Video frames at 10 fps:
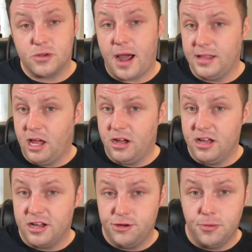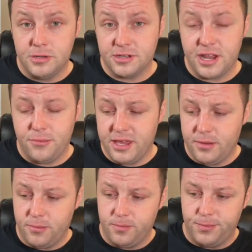quite a lot of numbers on it,
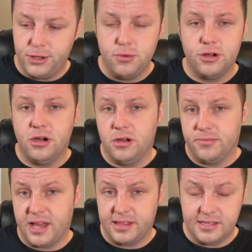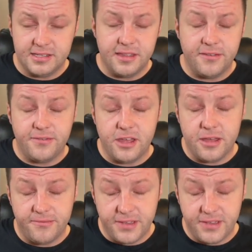we do know that this is in the